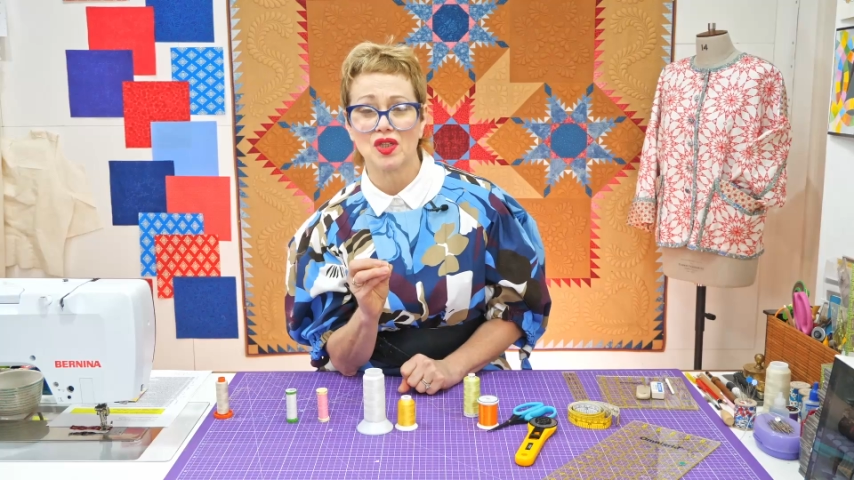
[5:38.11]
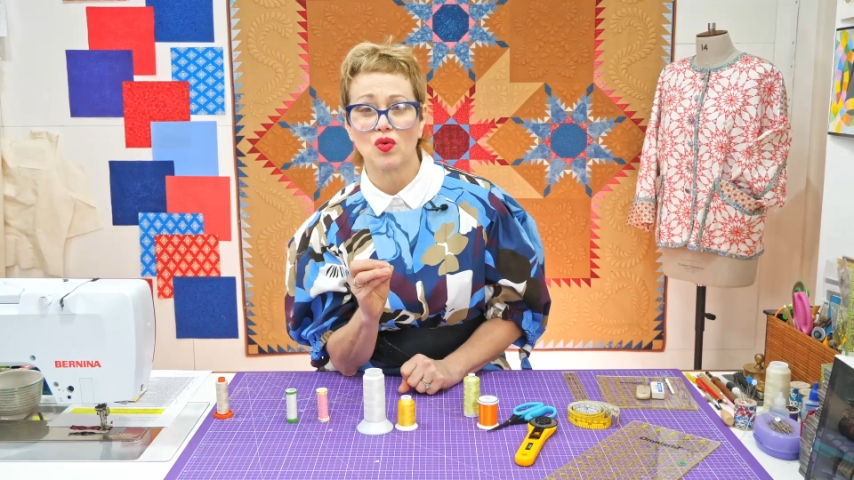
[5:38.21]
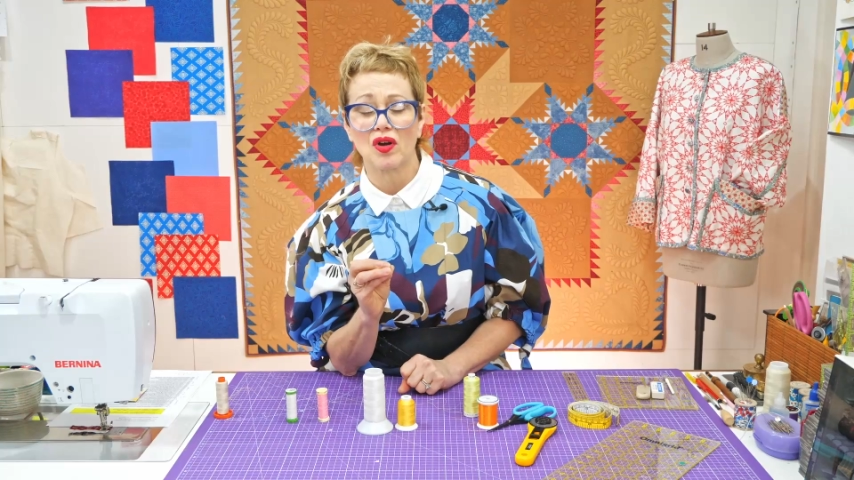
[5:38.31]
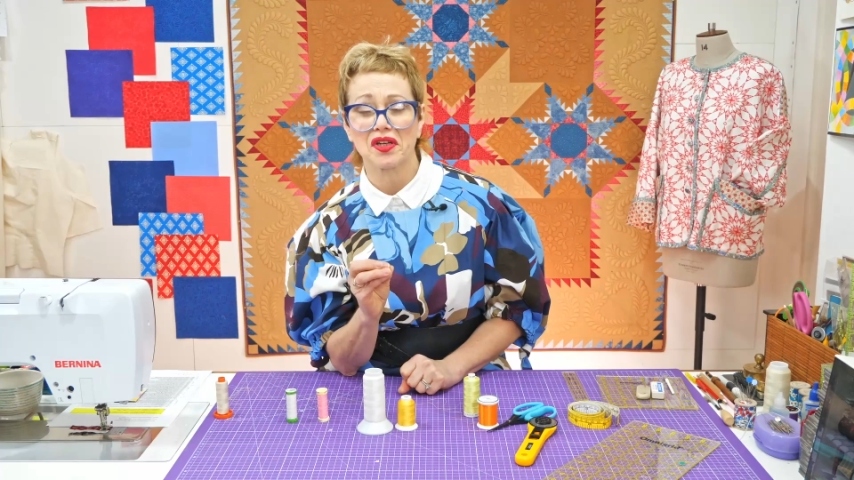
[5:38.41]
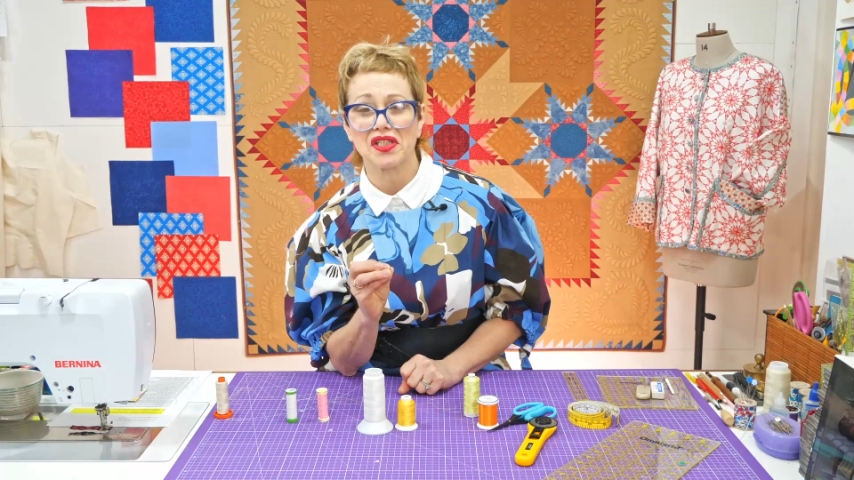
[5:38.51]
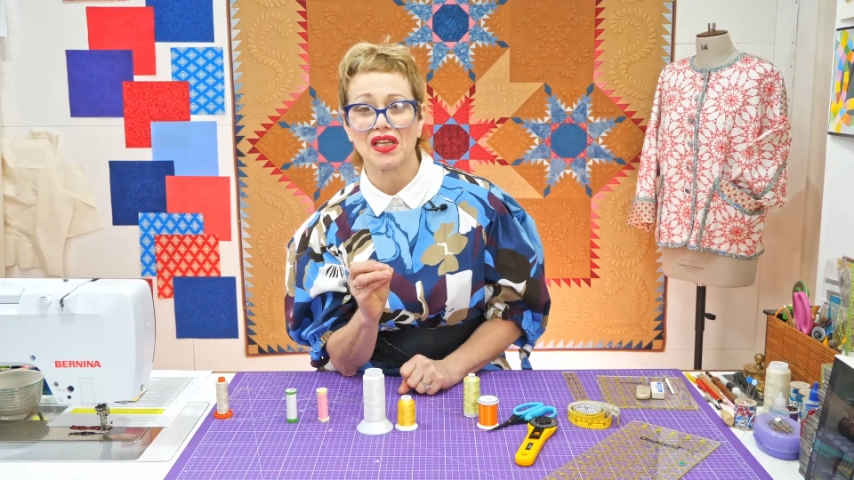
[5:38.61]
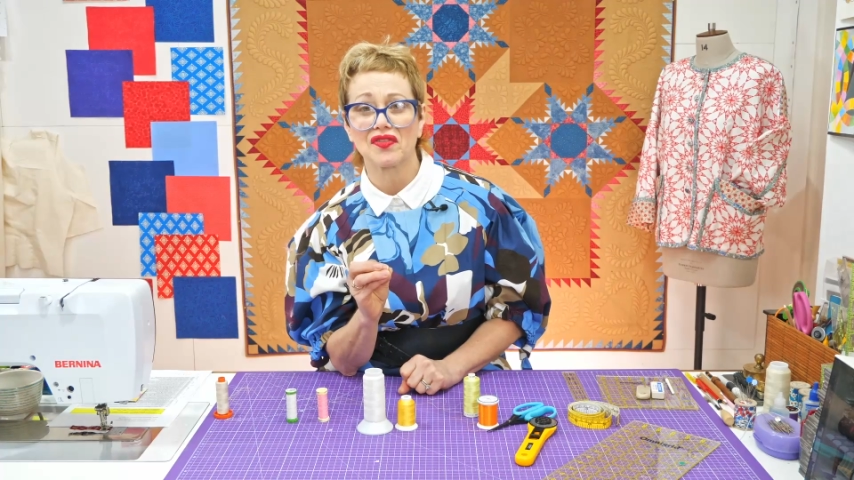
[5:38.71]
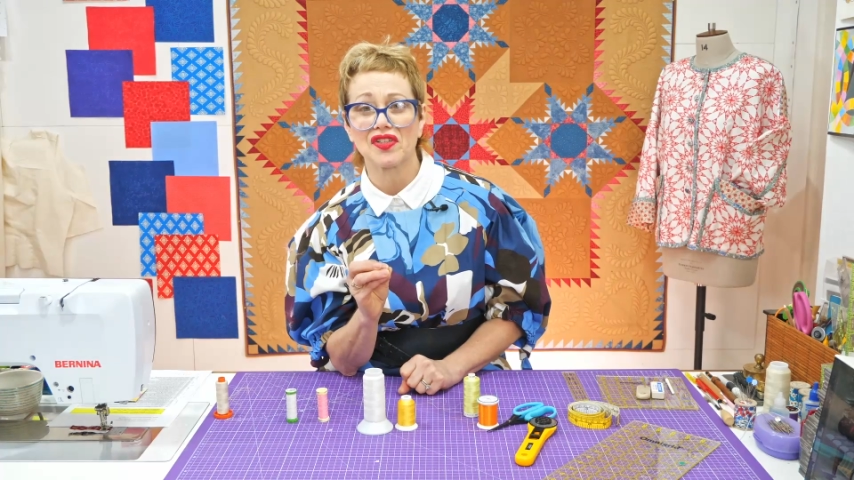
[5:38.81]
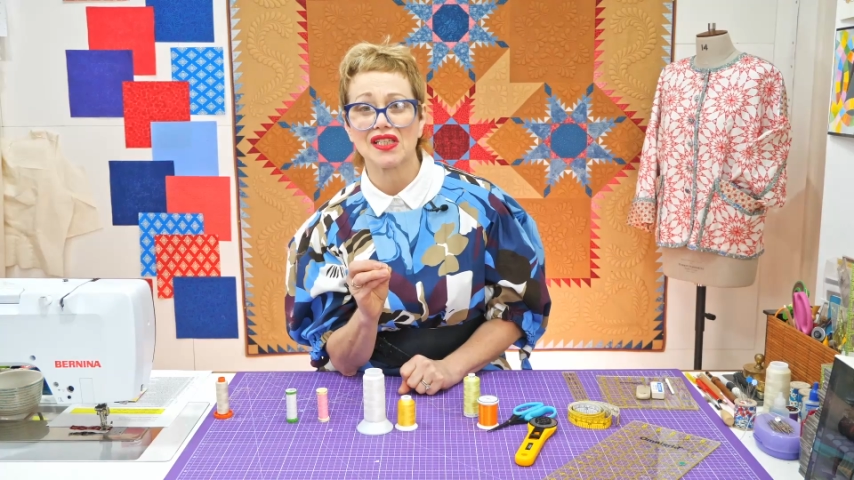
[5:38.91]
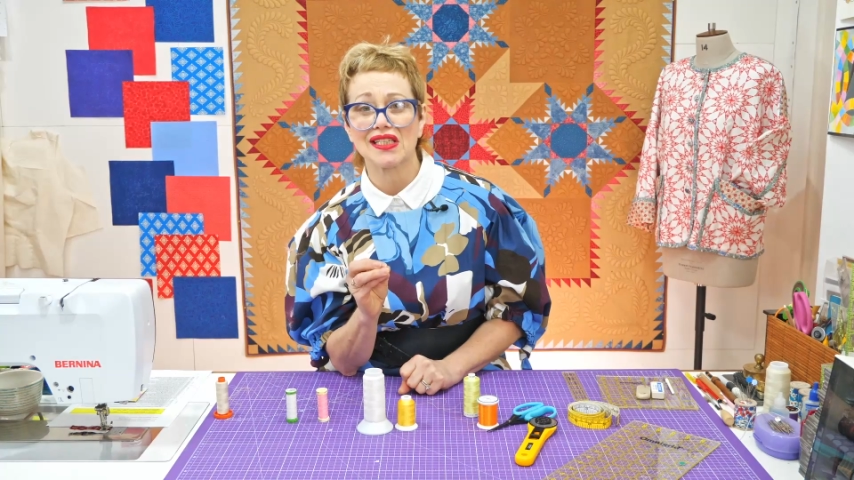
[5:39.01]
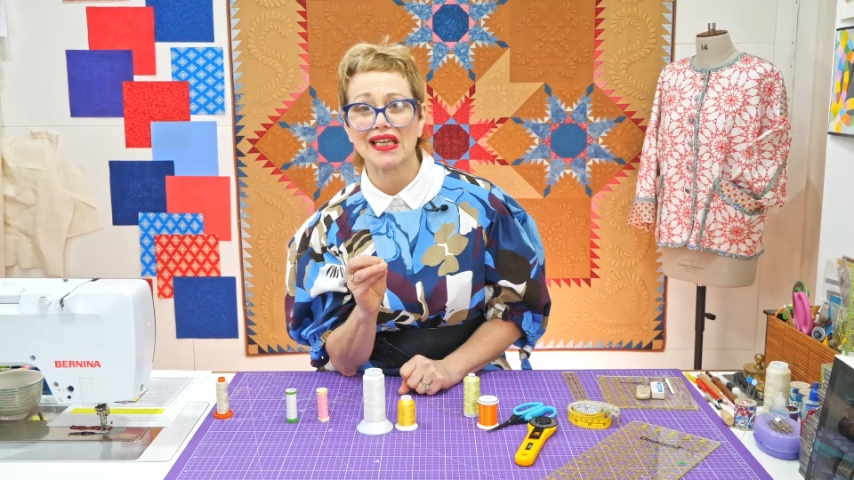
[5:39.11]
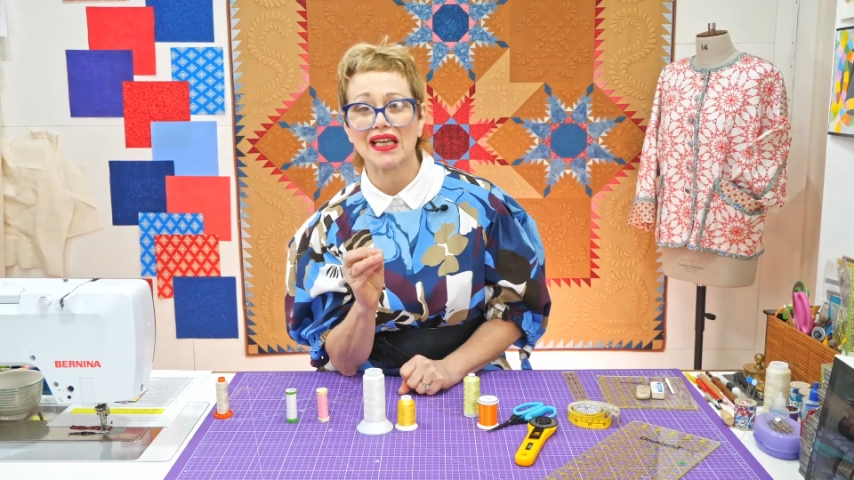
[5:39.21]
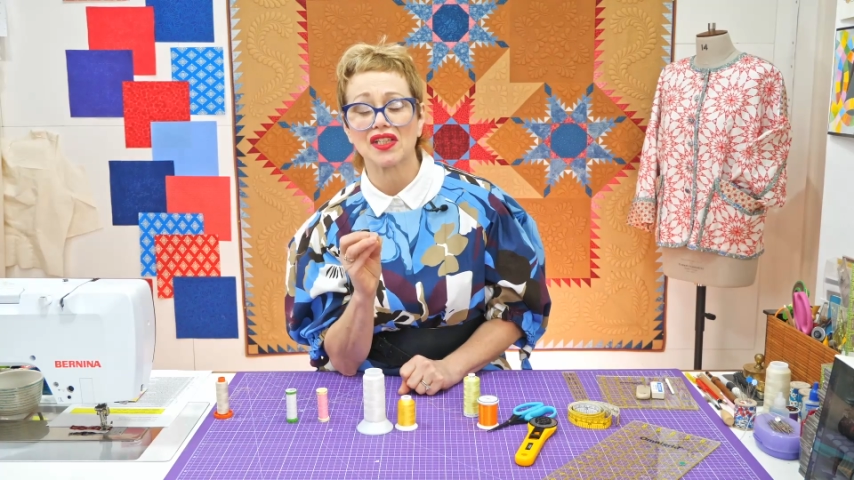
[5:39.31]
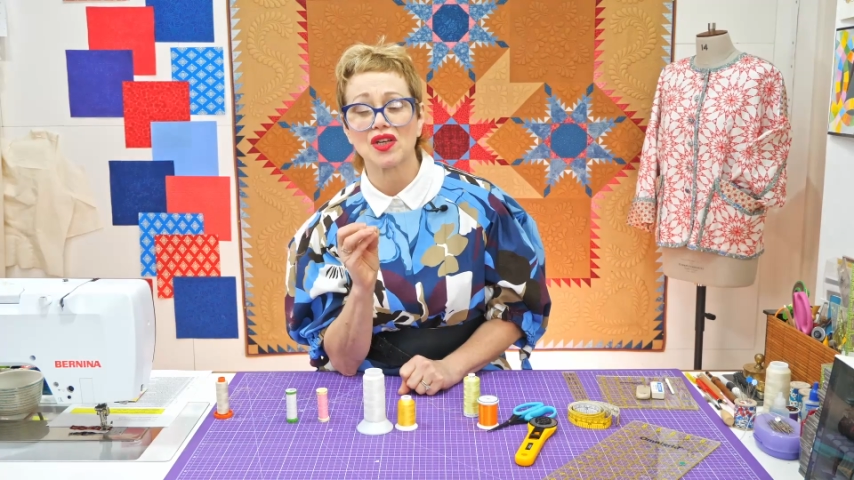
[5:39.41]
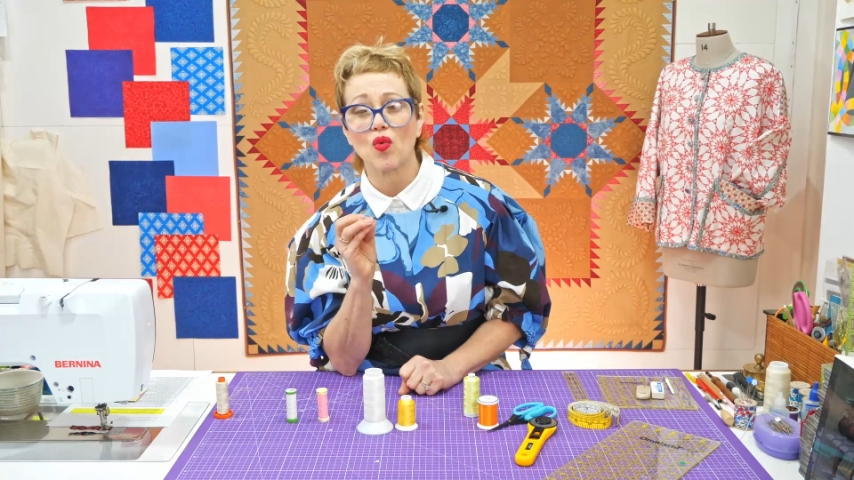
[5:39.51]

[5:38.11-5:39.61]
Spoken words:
quality of stitch